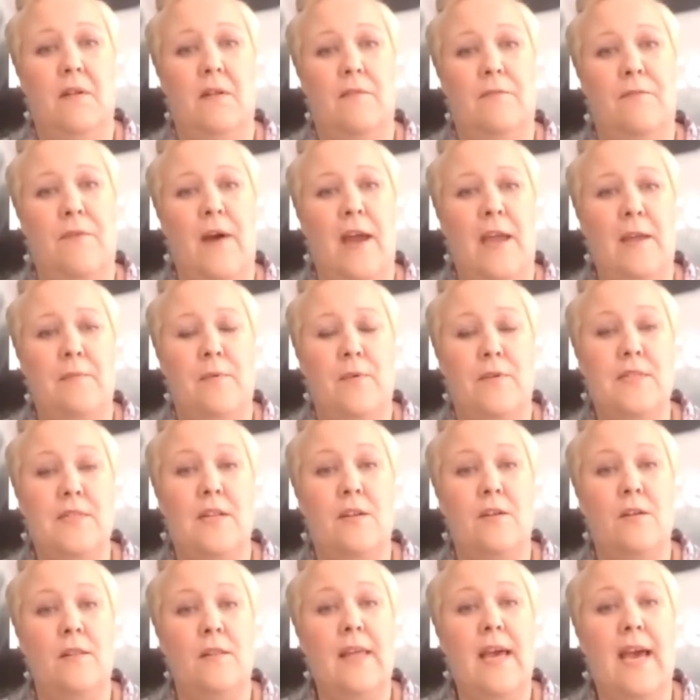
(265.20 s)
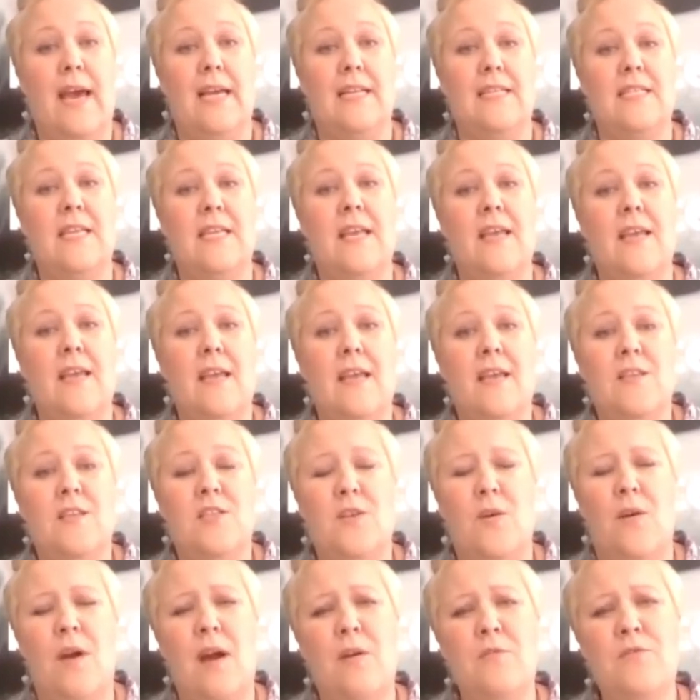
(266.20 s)
fibers and all that.
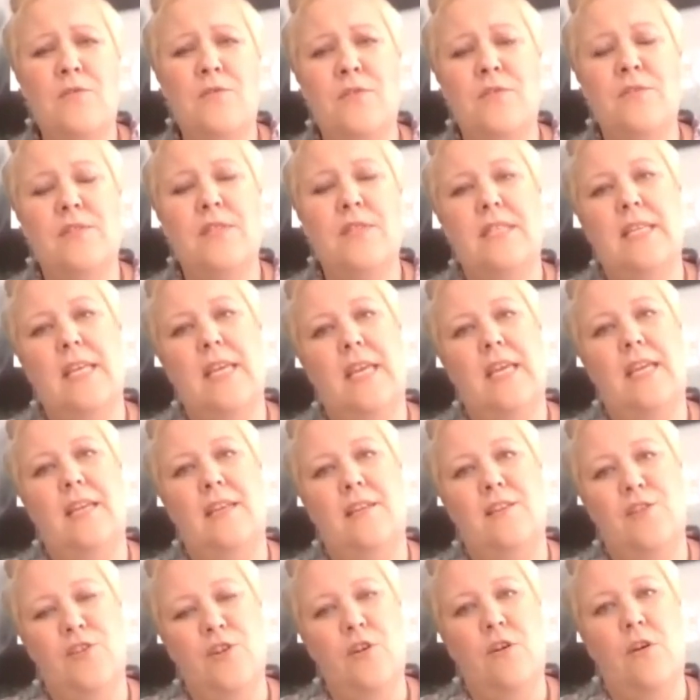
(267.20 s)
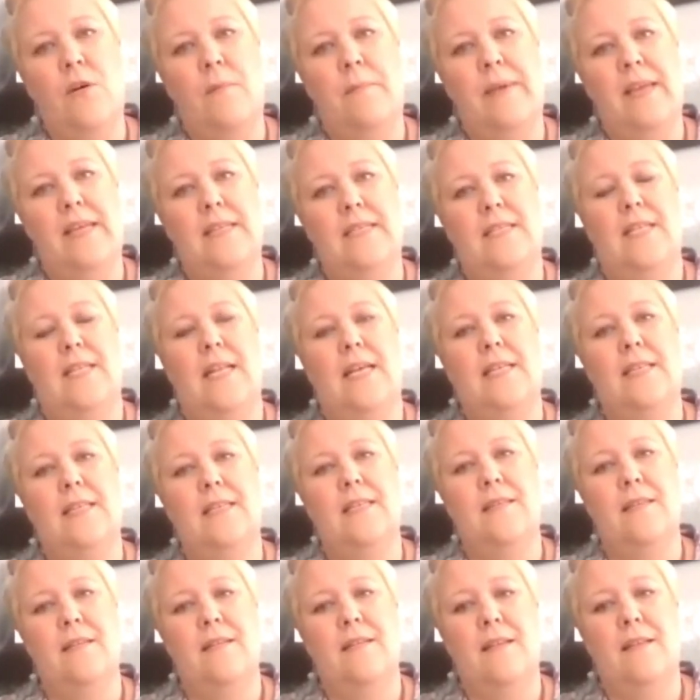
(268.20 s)
So how do you see in your
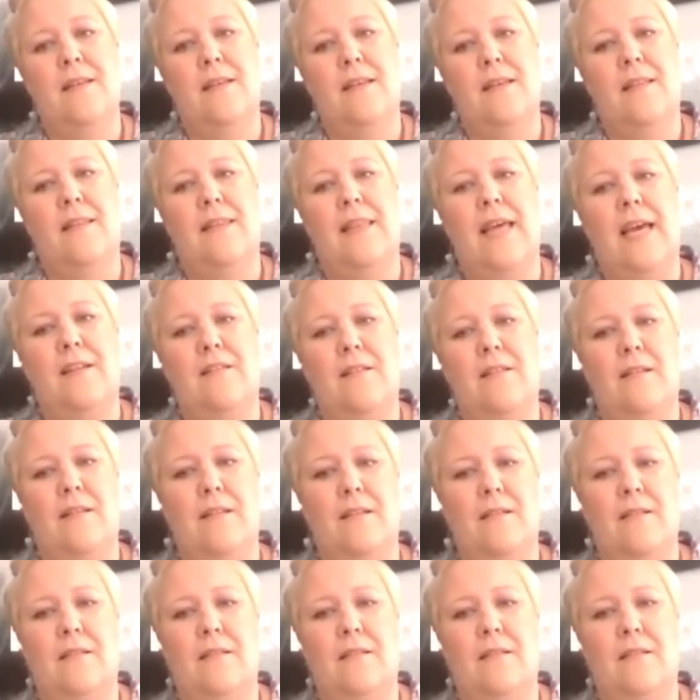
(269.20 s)
business that?